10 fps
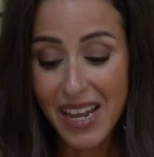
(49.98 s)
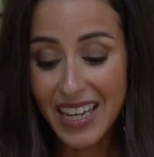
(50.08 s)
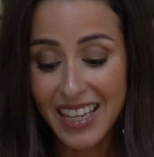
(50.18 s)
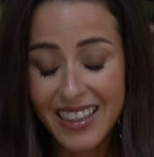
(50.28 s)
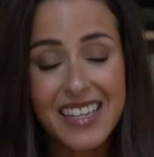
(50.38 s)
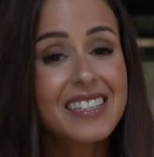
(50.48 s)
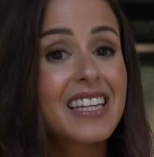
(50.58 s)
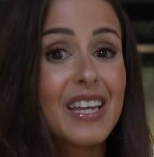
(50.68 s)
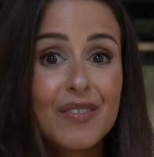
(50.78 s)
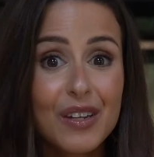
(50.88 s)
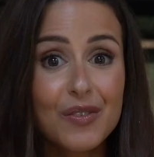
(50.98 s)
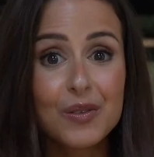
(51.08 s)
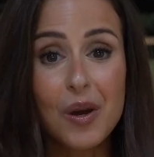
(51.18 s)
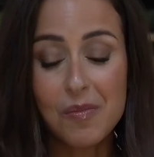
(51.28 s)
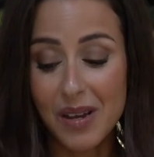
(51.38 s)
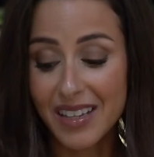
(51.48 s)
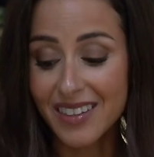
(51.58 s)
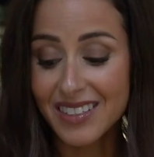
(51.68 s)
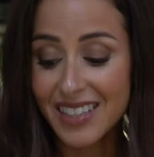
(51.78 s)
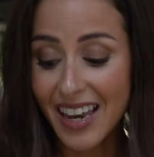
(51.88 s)
making this, even if you don't make
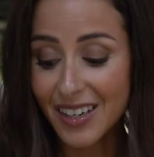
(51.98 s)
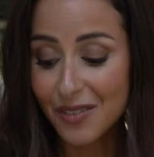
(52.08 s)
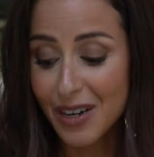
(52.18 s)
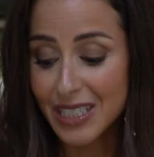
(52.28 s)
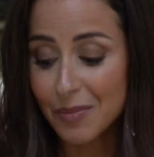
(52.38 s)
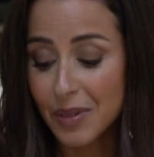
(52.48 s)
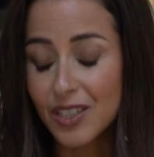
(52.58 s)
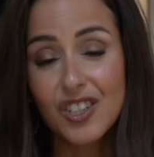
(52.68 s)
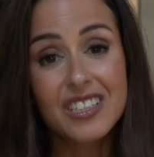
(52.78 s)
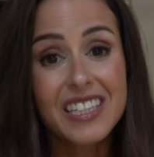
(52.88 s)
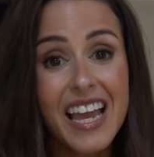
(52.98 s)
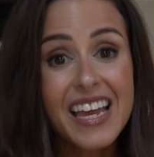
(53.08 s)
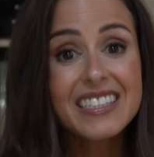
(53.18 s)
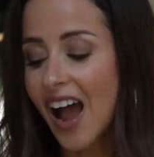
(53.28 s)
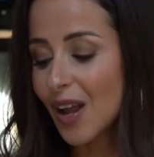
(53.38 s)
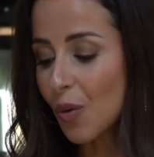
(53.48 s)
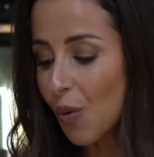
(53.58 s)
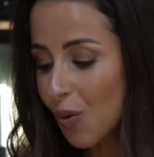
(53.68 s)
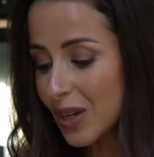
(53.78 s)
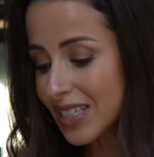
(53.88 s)
the salad recipe just yet. I
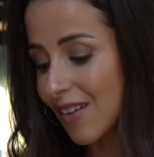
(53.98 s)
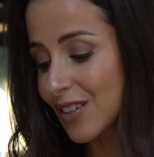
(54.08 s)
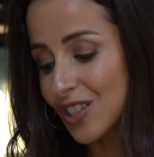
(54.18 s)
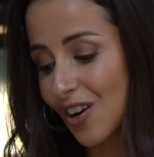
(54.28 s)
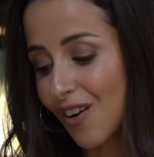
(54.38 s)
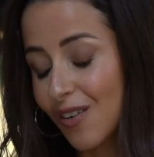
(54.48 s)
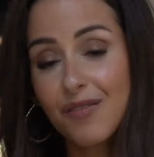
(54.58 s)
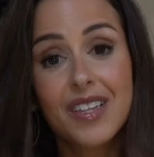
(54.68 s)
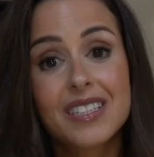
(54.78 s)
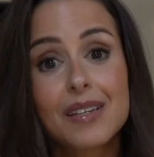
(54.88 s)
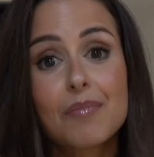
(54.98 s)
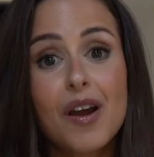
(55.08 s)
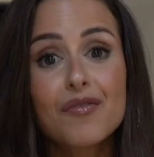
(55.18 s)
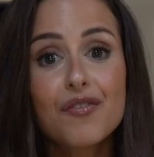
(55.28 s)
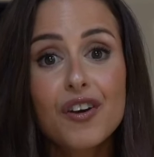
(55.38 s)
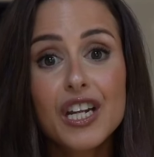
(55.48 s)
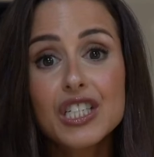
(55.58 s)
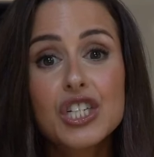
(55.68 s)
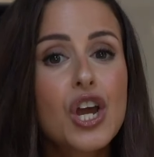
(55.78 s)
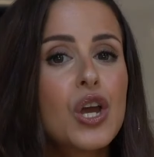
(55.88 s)
always have a jar of this in my
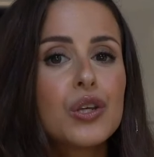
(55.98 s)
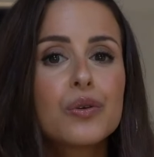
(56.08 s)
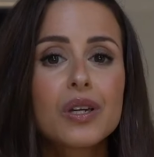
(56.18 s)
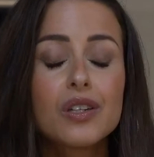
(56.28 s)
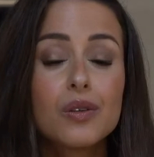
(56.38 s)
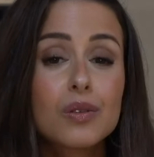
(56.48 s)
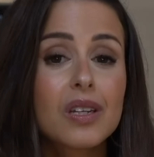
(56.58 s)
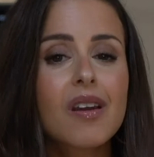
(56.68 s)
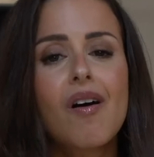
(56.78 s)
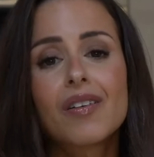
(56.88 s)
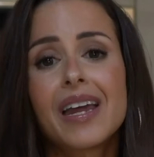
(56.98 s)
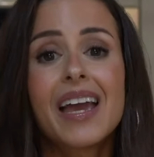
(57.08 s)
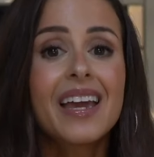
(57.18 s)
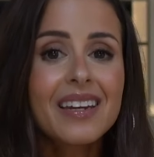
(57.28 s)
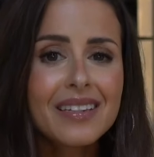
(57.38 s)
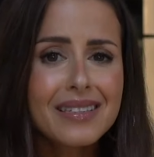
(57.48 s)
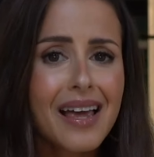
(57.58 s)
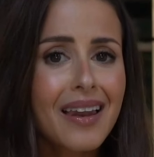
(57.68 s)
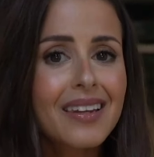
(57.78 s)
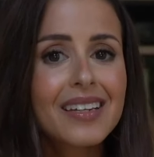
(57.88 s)
fridge. You can use it on any
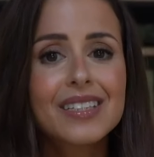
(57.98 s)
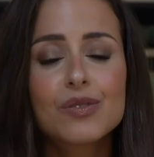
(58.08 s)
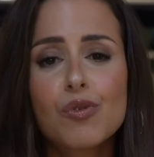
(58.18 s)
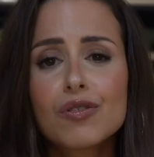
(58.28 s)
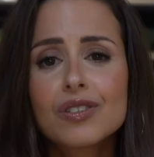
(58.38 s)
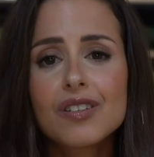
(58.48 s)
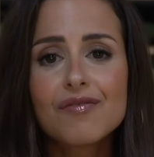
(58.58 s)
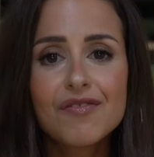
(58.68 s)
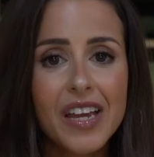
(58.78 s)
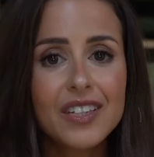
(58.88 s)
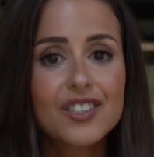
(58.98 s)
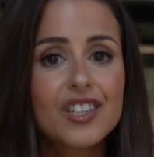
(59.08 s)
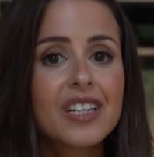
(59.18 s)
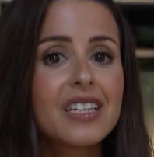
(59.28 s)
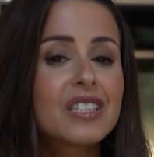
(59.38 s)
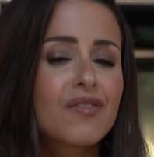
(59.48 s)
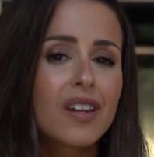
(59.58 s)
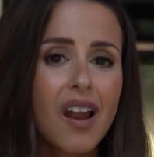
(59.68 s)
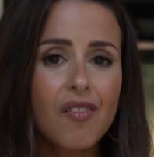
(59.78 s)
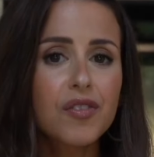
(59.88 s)
salads, roasted veggies,
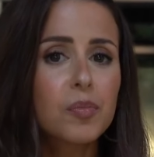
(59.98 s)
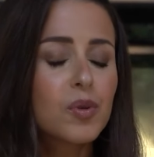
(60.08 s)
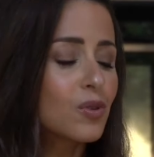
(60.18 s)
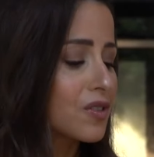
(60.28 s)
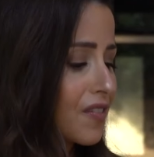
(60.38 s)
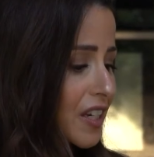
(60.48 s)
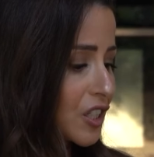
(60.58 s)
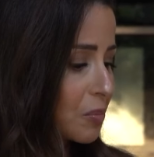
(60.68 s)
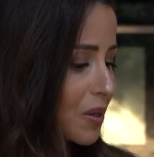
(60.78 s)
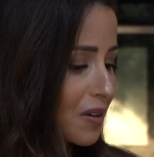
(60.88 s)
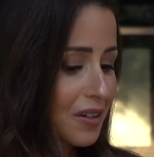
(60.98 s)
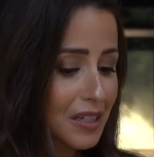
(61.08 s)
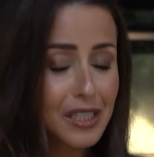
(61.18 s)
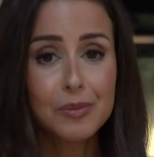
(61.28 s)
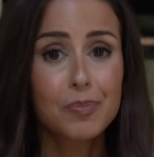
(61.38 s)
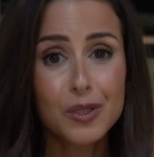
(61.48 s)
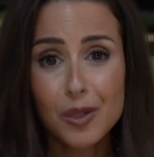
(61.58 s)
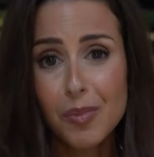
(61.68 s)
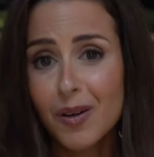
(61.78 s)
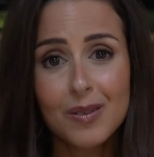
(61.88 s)
falafels, veggie burgers,
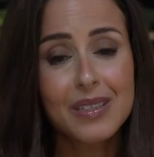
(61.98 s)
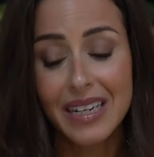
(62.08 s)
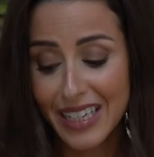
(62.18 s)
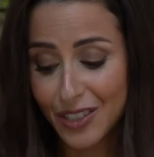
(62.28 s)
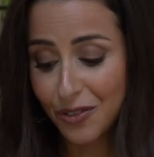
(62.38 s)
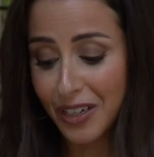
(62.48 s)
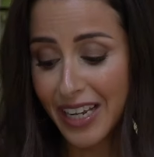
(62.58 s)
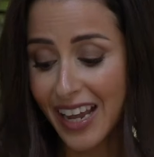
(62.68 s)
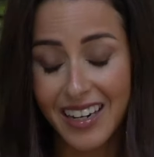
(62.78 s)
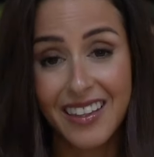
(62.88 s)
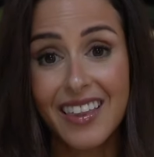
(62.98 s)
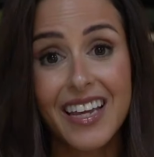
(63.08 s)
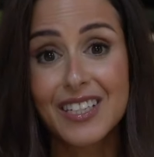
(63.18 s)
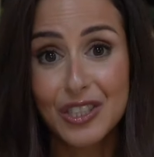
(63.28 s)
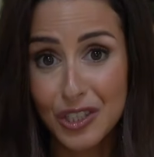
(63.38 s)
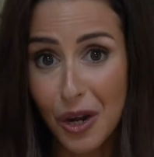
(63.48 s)
Buddha bowls, literally anything. It's